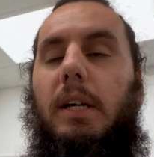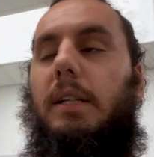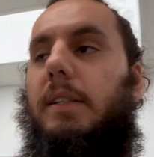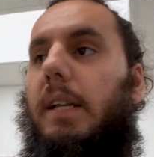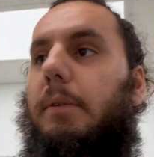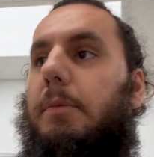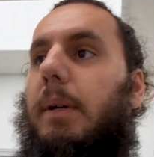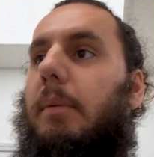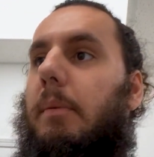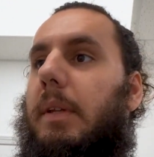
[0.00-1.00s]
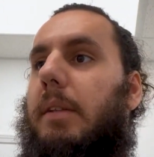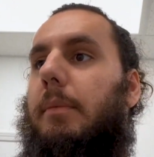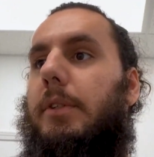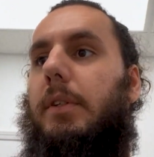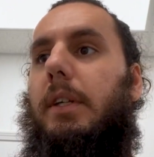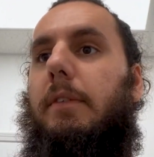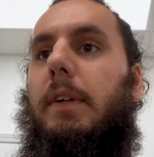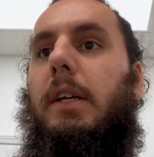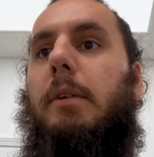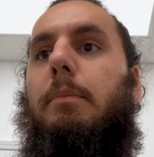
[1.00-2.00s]
Uh, today was probably the most
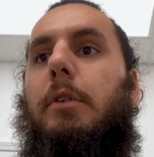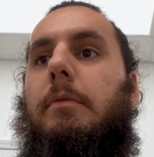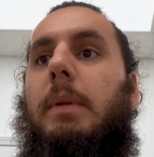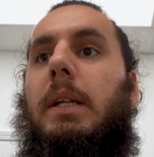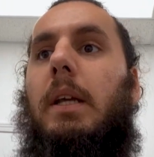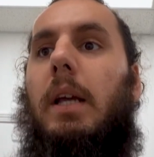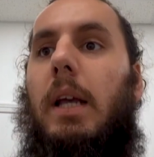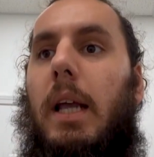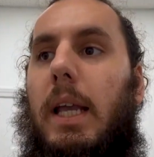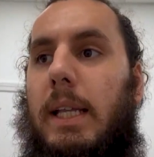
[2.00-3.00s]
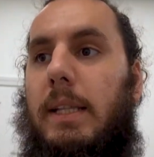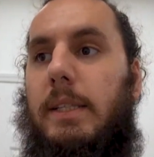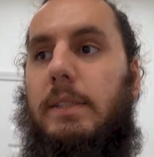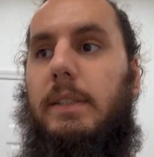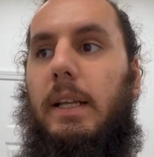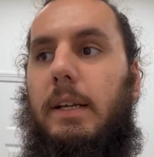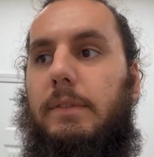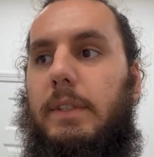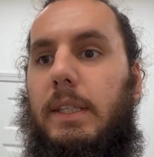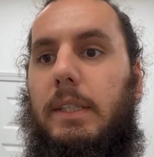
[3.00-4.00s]
significant improvement in this that
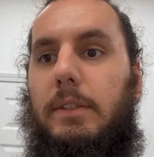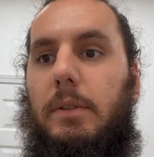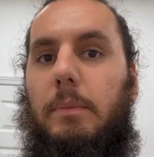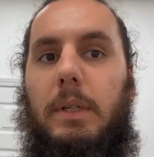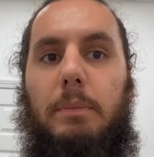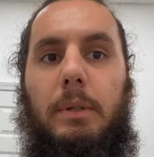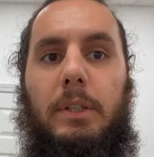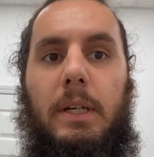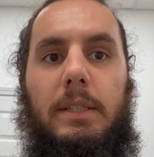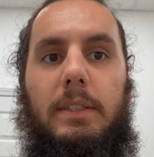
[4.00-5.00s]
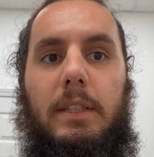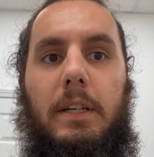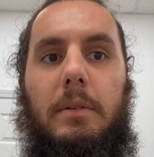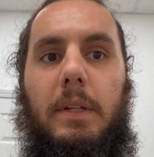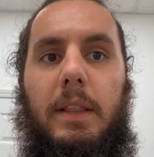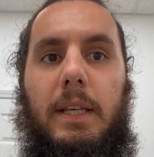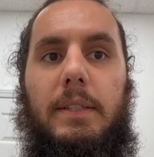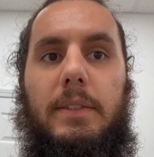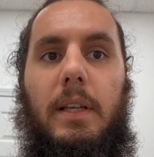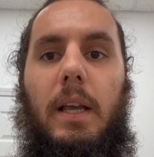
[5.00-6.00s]
I've seen. So I'm going to try and stick with
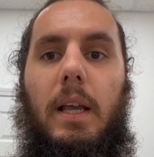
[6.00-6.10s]
this.